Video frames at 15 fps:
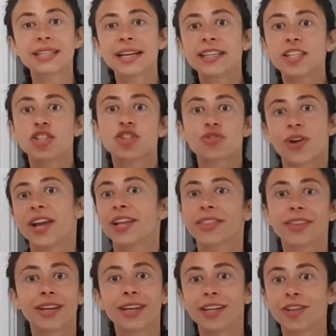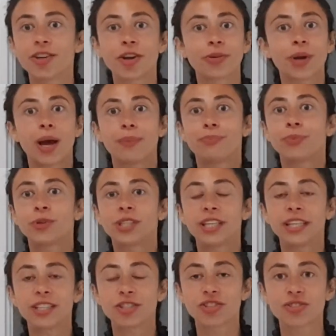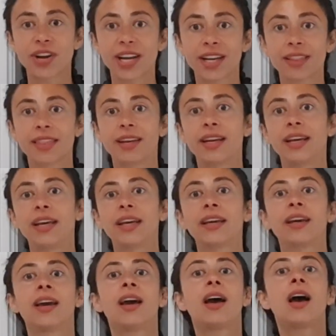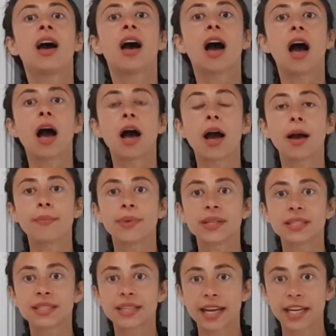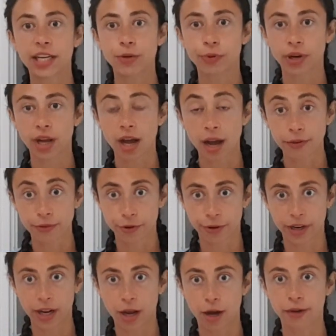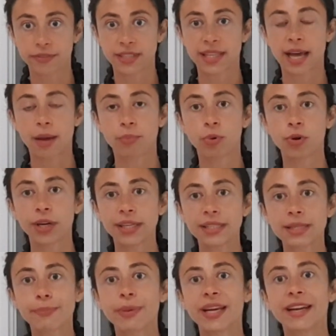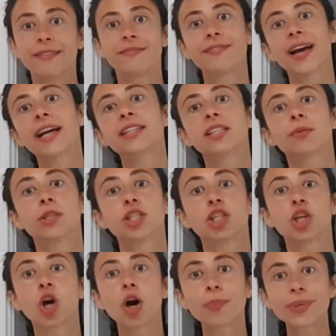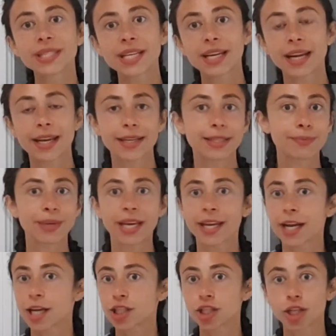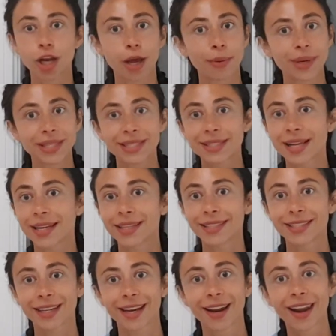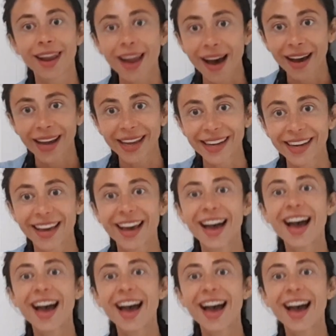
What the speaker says: strengthening, body strengthening, a steady recovery after that point. But in fact, it was the opposite. It had been a slow and steady decline.